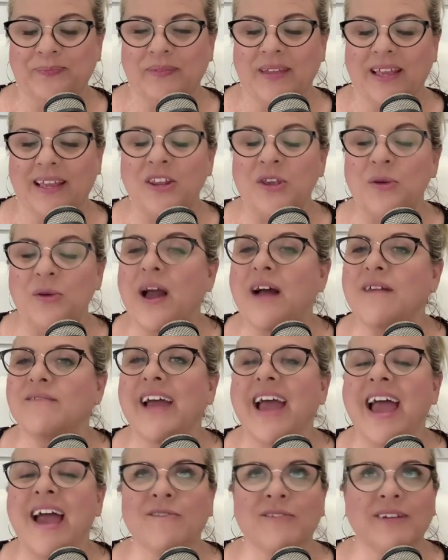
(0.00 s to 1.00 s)
And you have
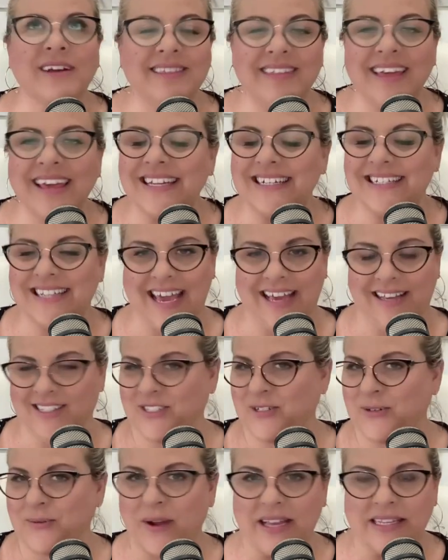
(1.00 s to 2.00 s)
everything it takes
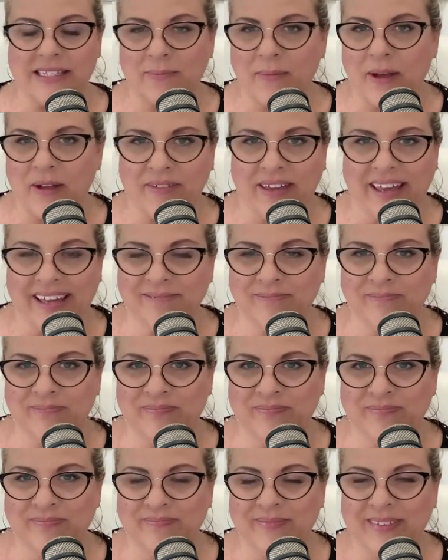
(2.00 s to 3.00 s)
to rise above it.
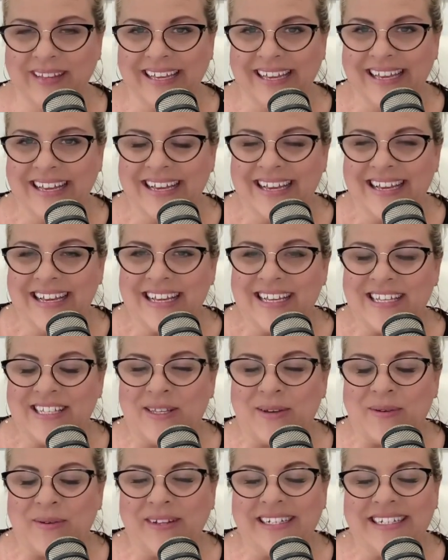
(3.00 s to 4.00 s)

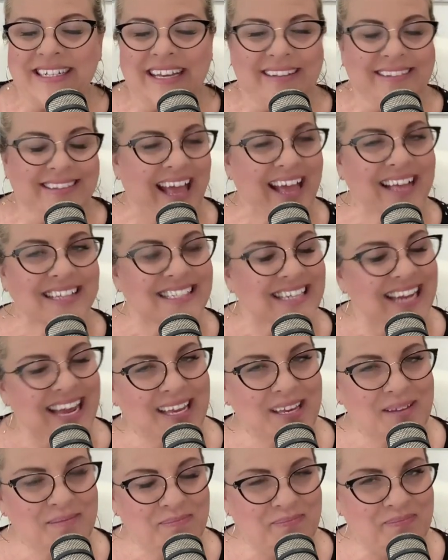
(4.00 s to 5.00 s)
So until next
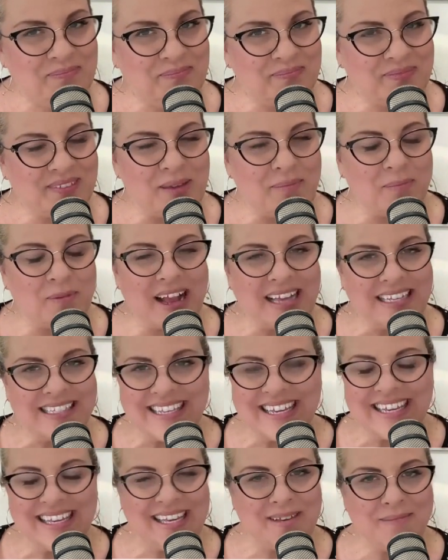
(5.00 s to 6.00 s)
time, keep
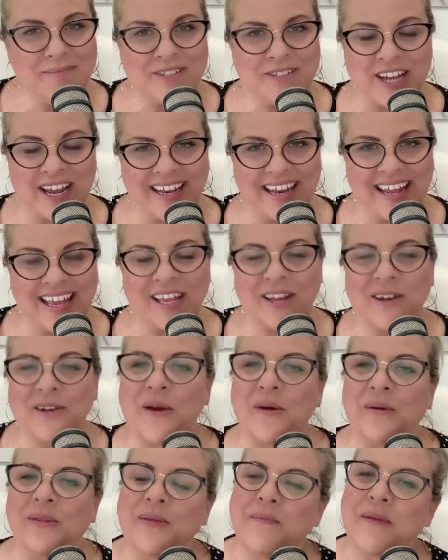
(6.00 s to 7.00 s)
rising, keep shining, and
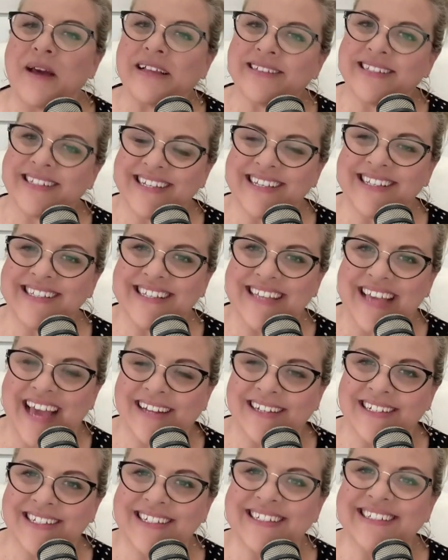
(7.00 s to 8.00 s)
know the best is
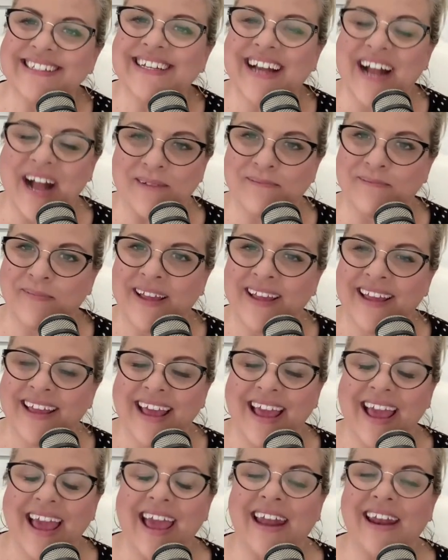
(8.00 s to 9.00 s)
yet to come.
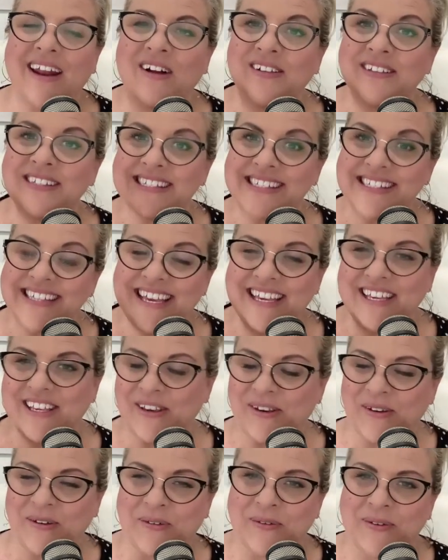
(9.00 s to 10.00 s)
And I'll see
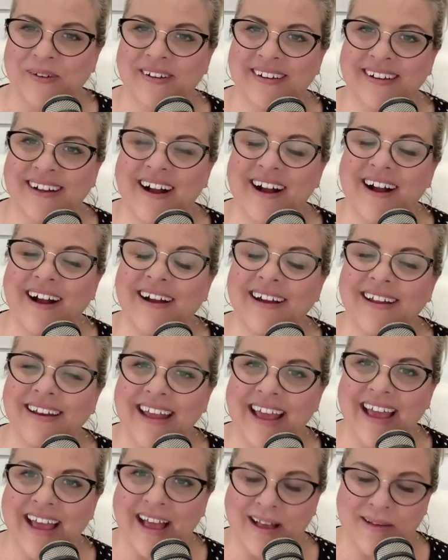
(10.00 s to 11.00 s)
you on
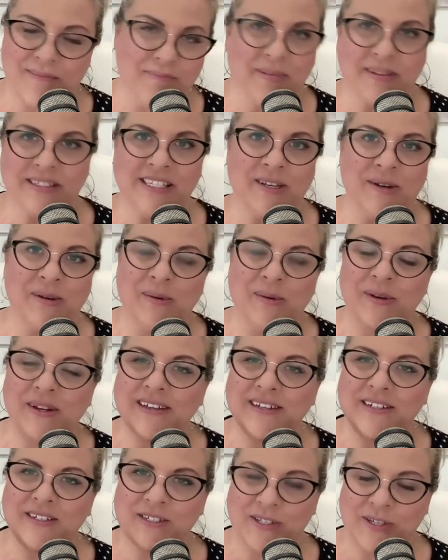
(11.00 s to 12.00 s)
episode
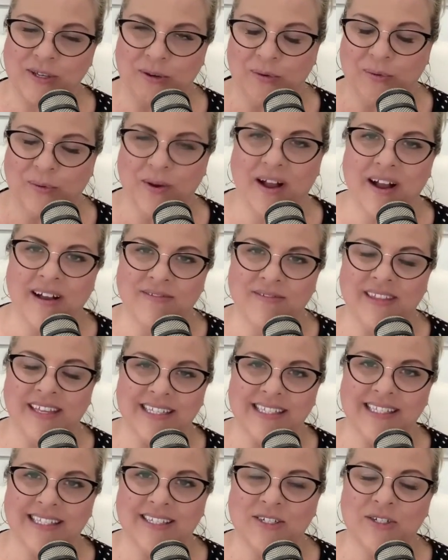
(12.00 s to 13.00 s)
2 of
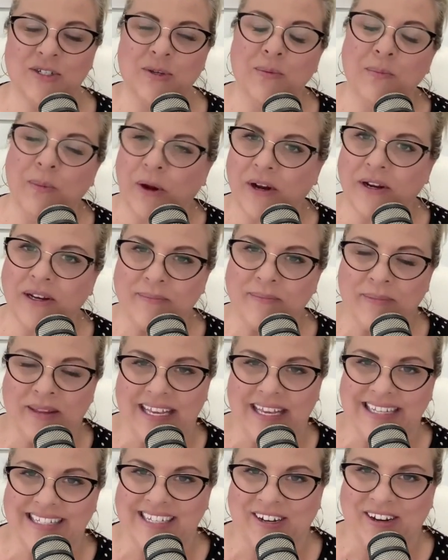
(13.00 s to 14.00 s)
this 2-part
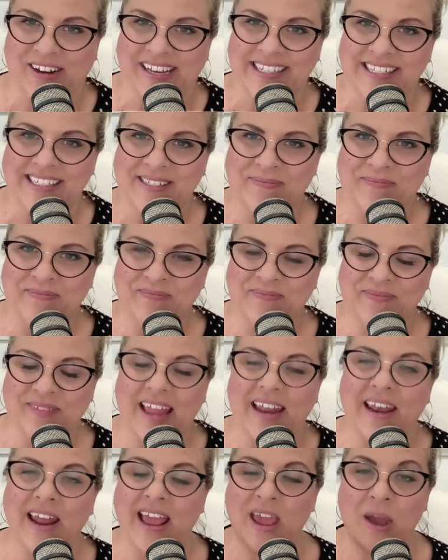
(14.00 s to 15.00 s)
mini series.
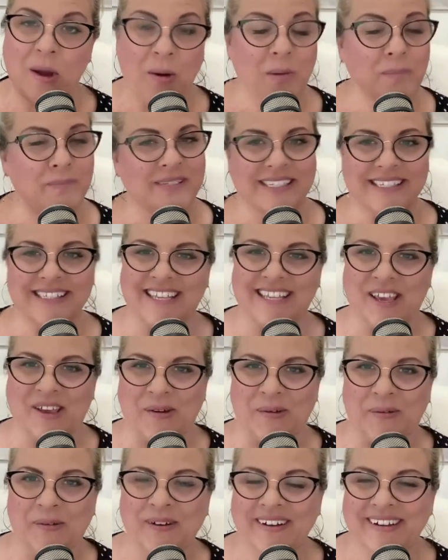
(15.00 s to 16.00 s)
And I hope to see
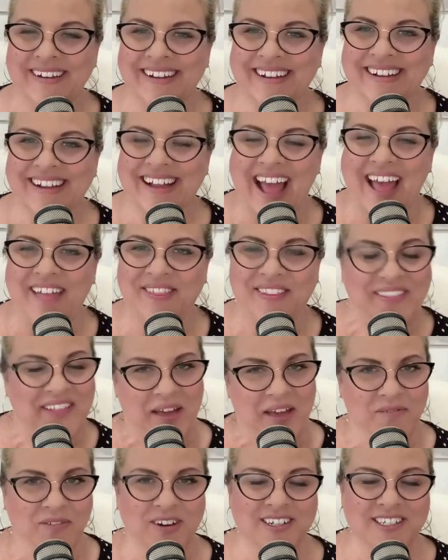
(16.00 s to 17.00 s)
you at the
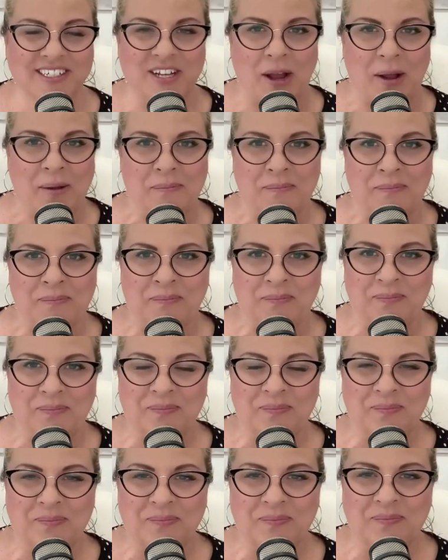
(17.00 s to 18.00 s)
live workshop.
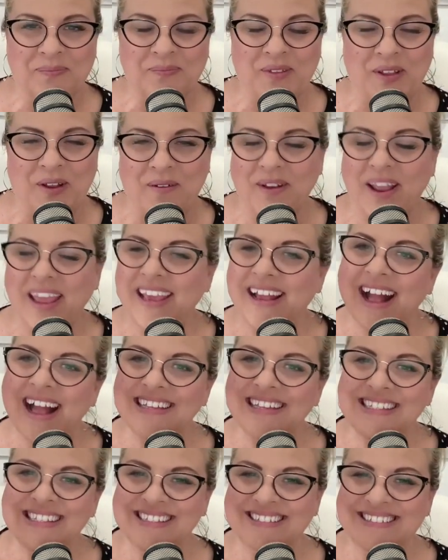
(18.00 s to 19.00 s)
All right,
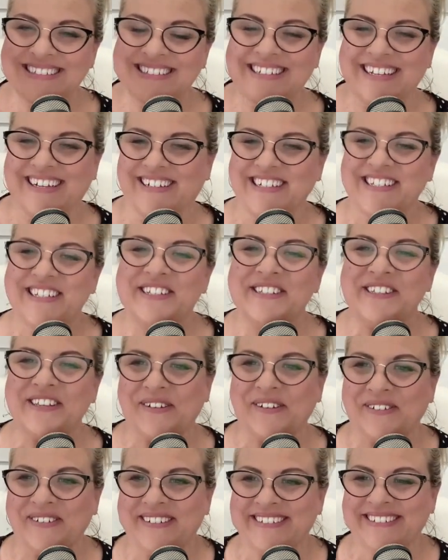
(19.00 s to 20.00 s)
guys, talk to you
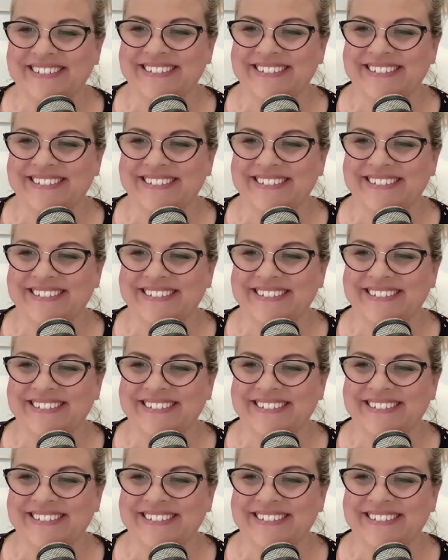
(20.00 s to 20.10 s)
soon.